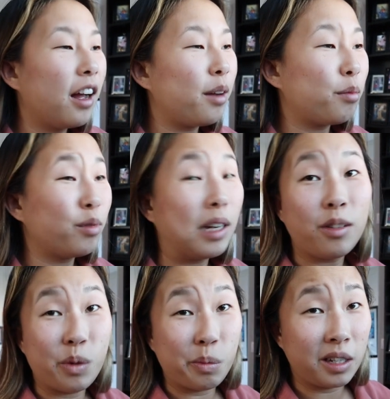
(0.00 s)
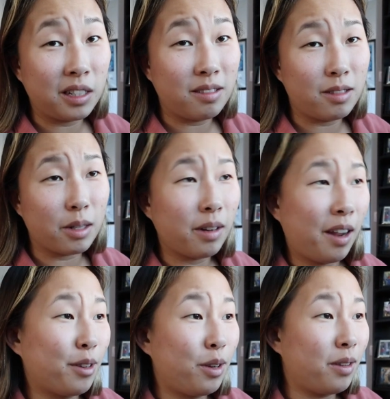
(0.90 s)
Um, I normally don't
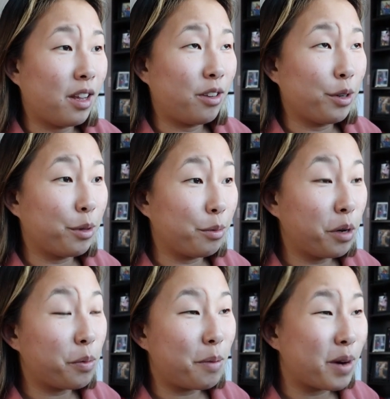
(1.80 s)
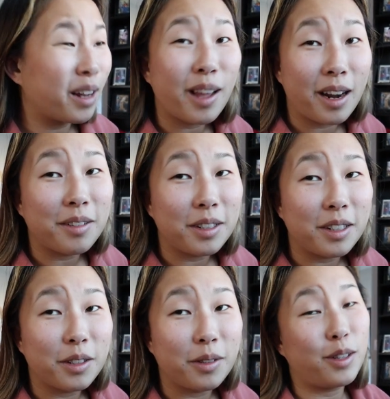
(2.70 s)
have to do that during a work week, but I thought I would
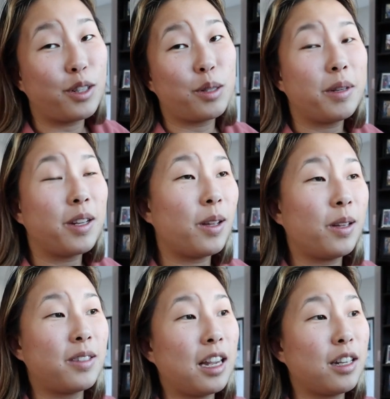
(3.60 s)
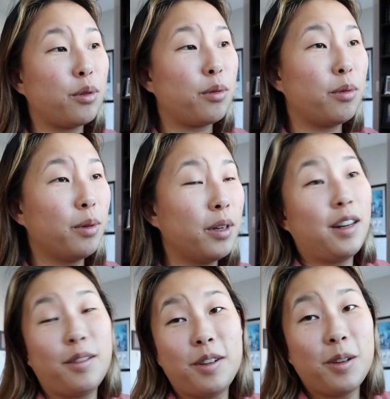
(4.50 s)
include it just because I do,
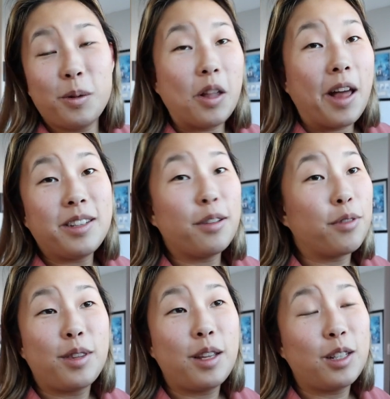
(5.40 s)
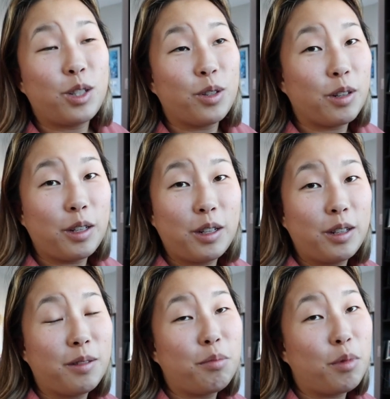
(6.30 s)
I don't know, a lot of different things
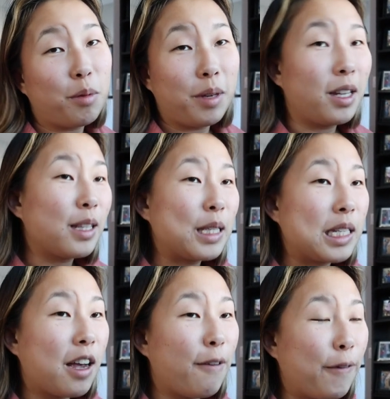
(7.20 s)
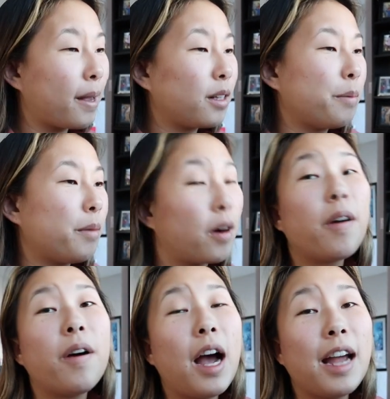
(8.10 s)
during the week and stuff
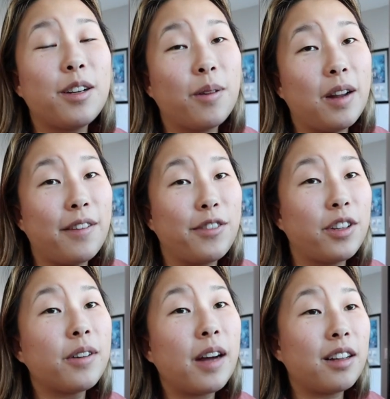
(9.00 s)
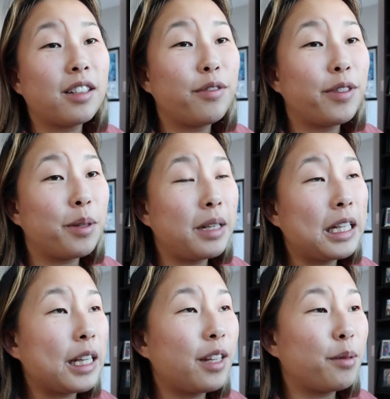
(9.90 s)
tomorrow I don't have to go out and film
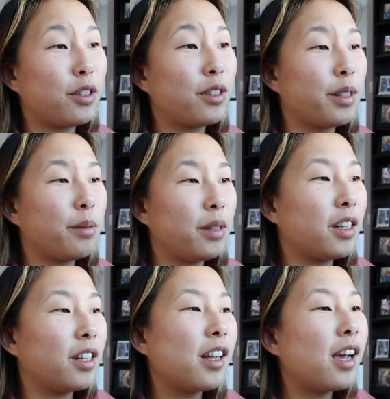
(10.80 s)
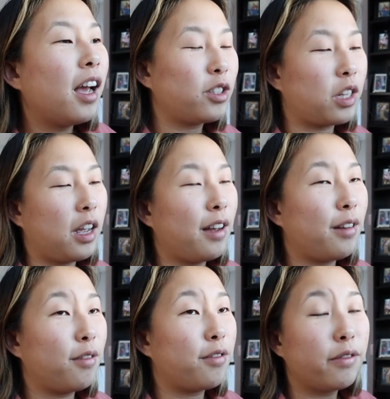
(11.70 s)
anything, which is gonna be good. I just
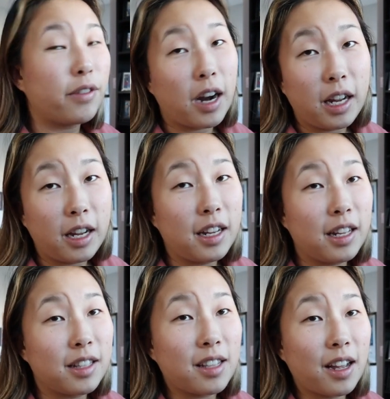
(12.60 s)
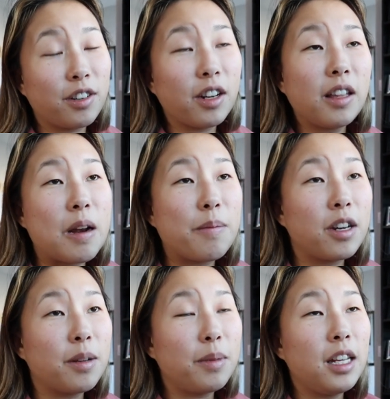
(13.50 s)
have Friday and Saturday that I'm
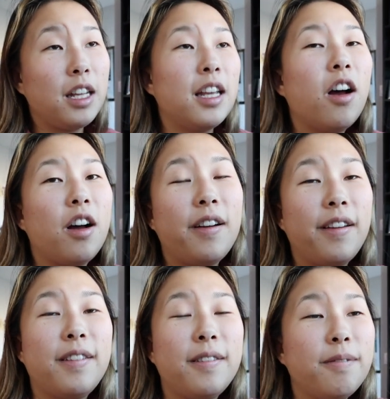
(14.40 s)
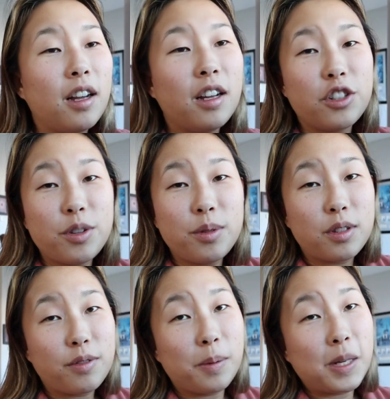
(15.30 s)
gonna be on uh,
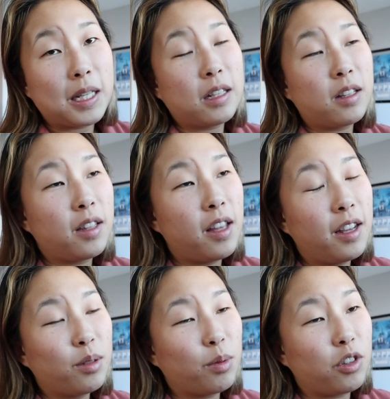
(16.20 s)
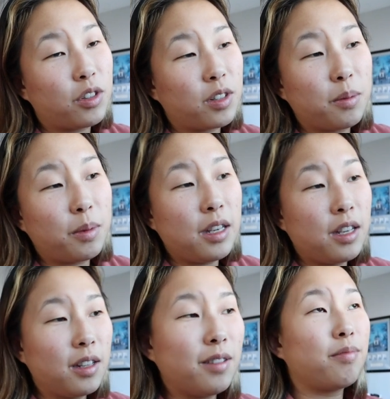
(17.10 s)
shoots filming things, which is gonna
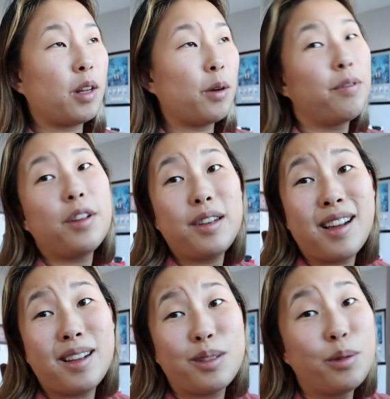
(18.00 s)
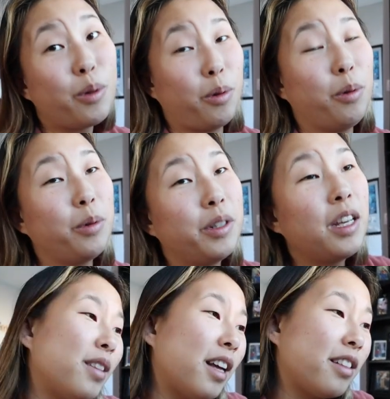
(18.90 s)
be hopefully not too cold.
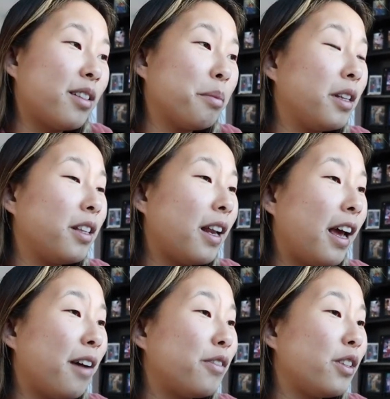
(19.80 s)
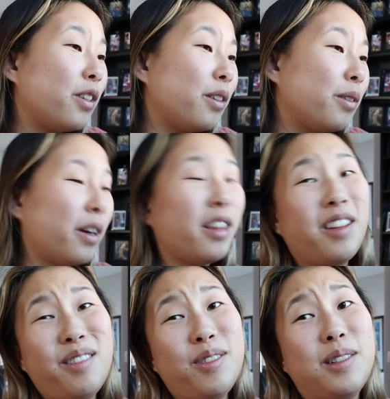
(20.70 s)
That's something that I have to do. I
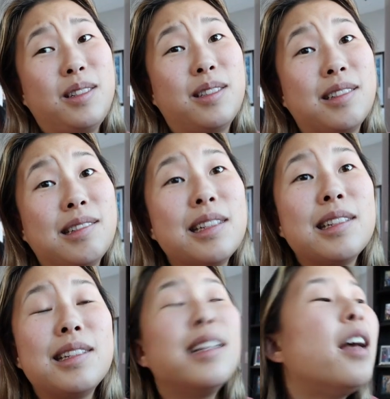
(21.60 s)
think I've already said that,